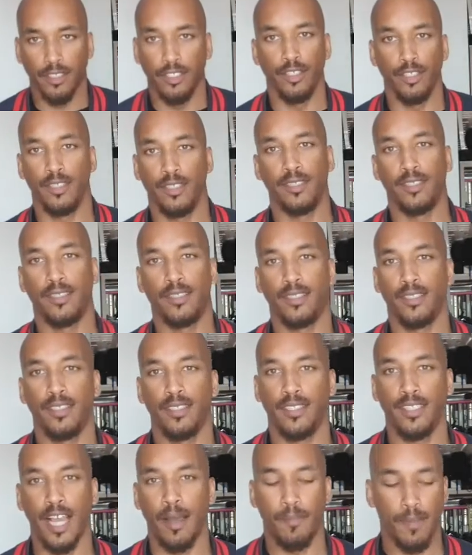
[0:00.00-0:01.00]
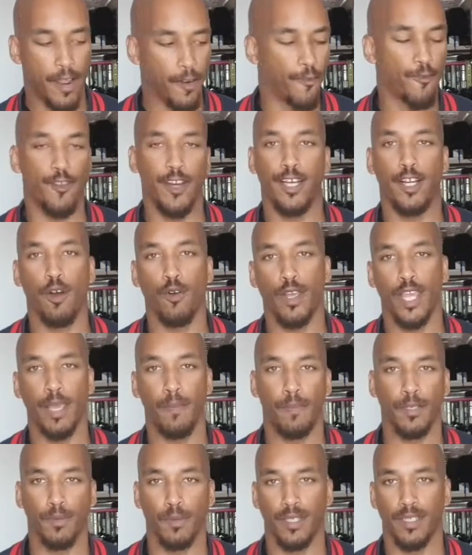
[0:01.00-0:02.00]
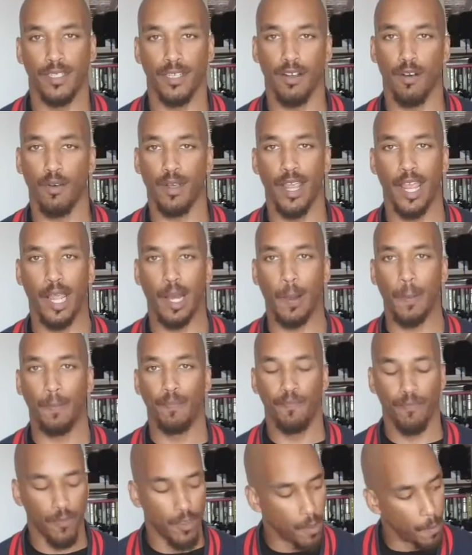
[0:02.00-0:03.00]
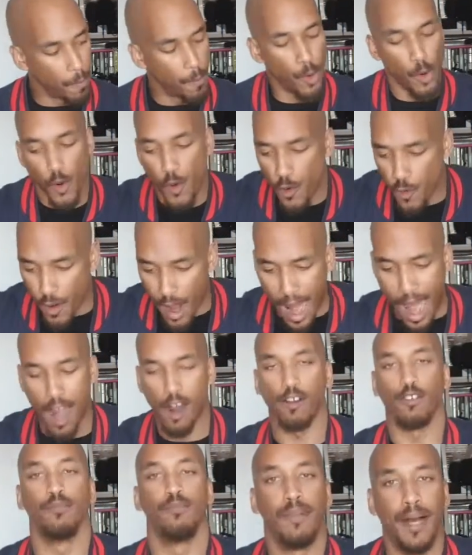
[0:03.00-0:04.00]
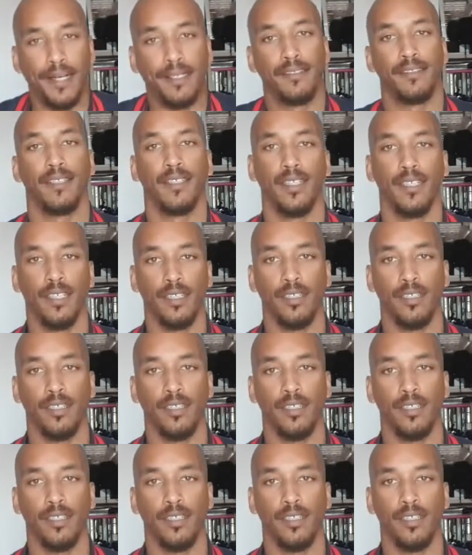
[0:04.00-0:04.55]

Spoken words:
You just damn near 3 goalkeepers when it's a goal kick. Move out, man.